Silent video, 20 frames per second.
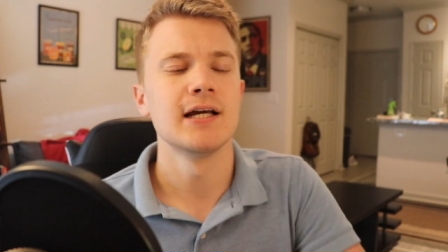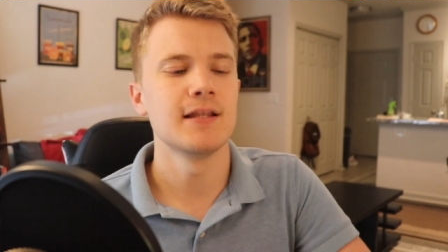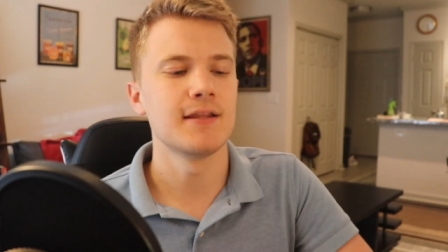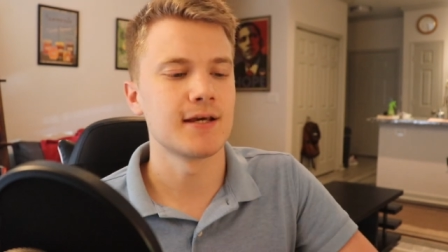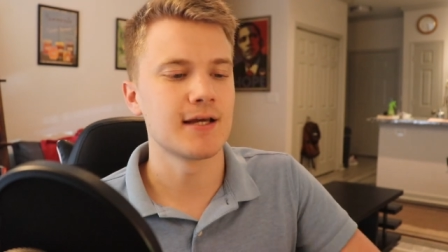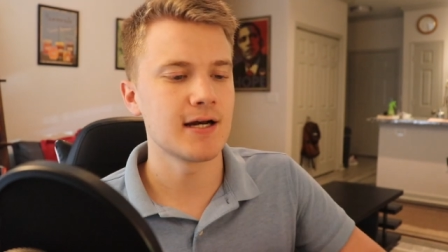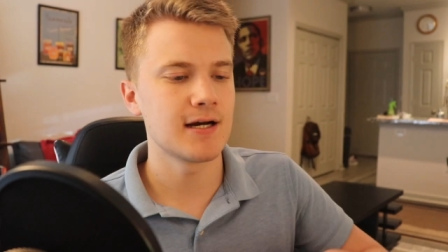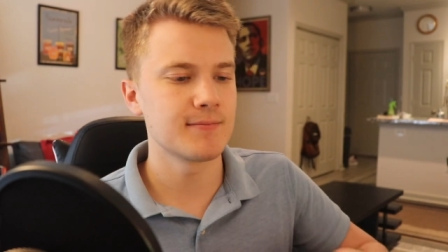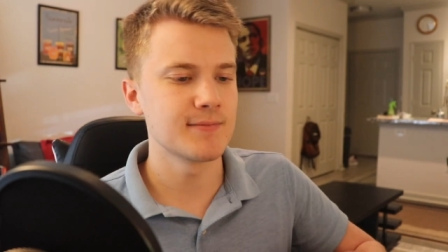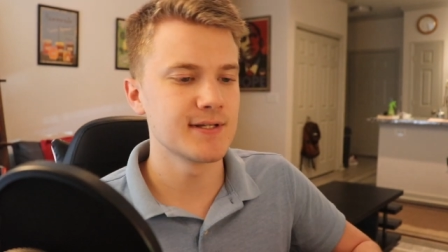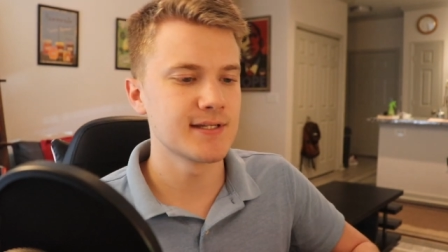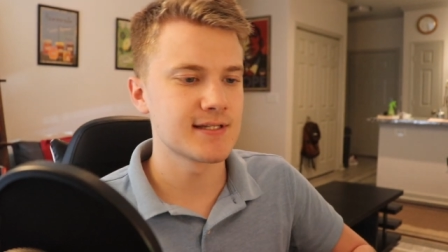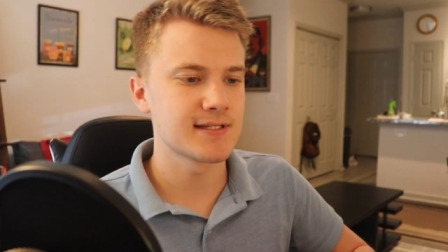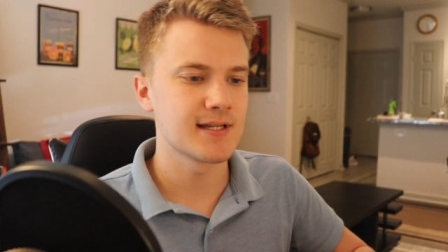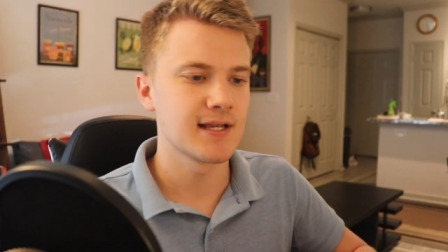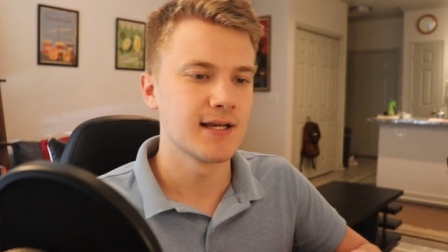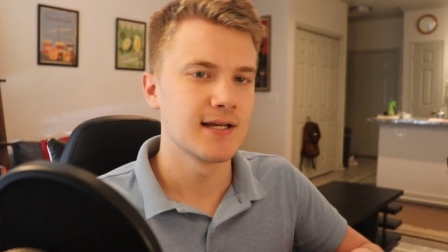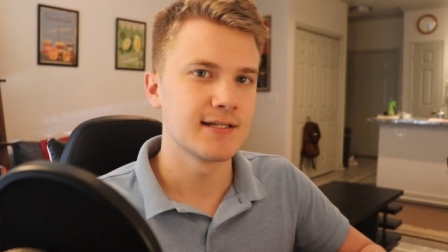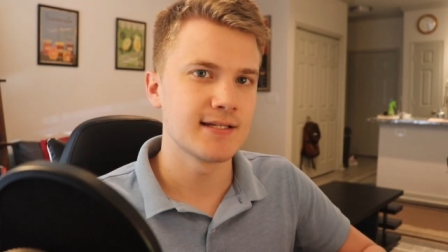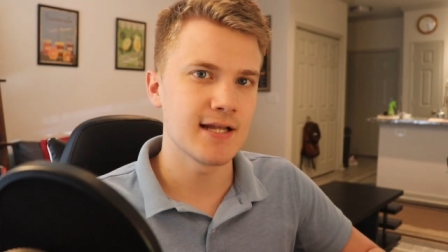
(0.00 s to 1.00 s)
in the
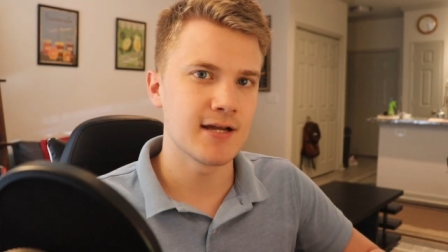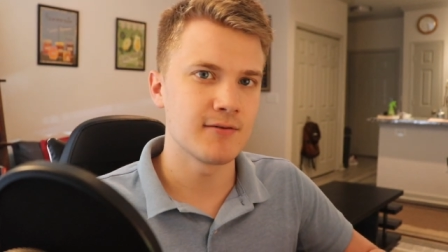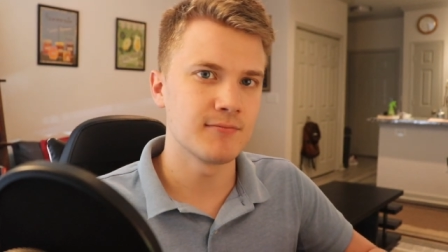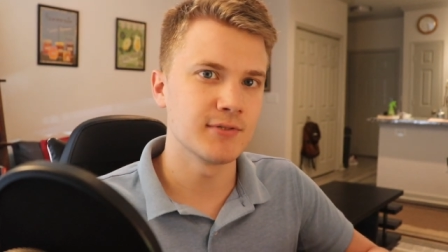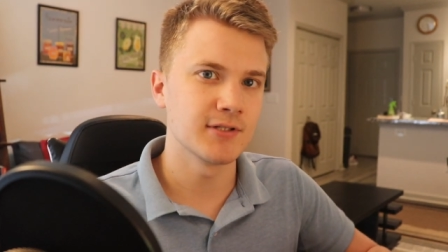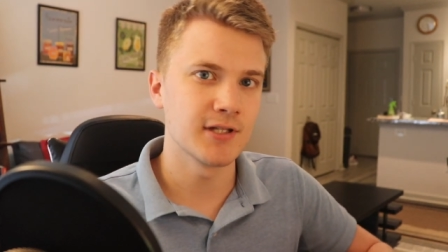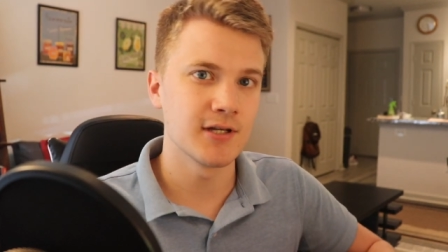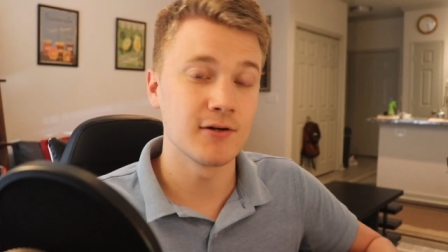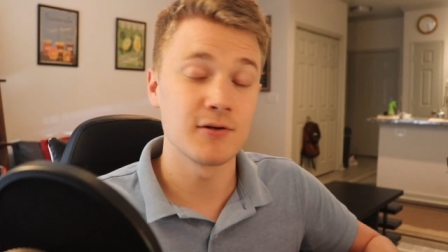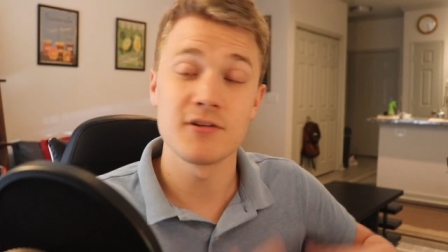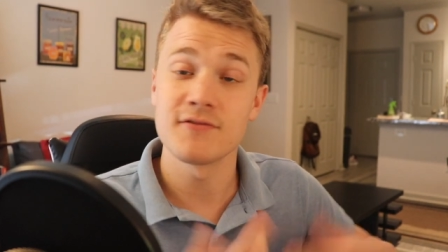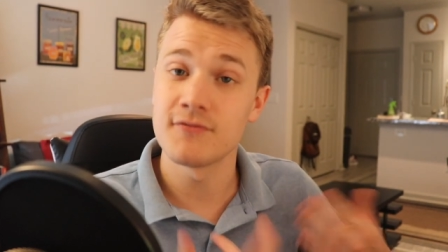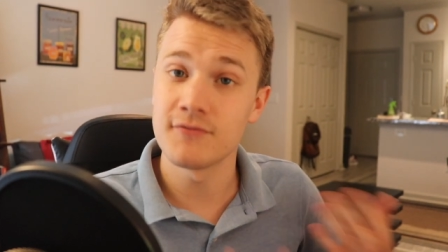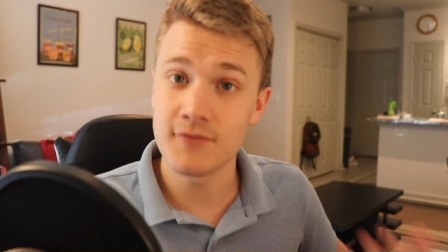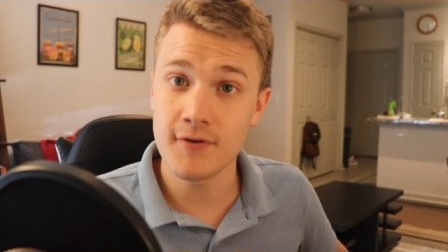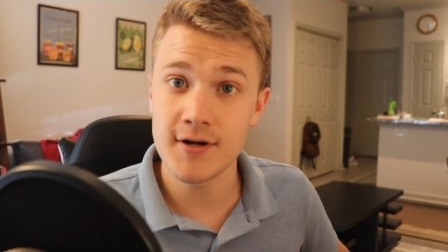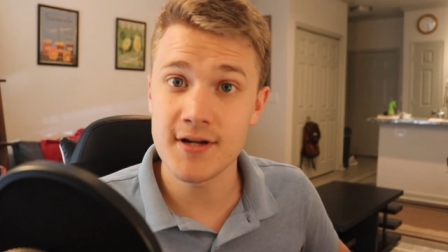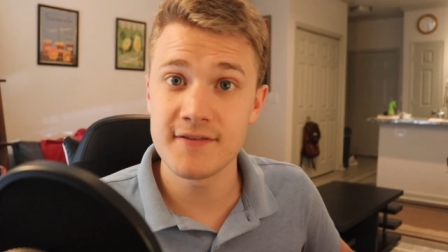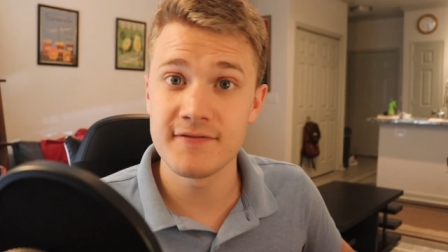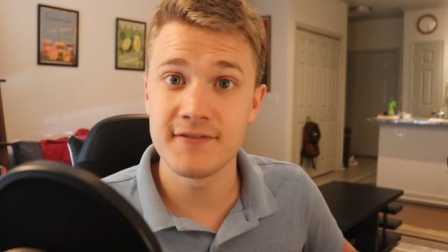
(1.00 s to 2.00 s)
comments down below. And if you've already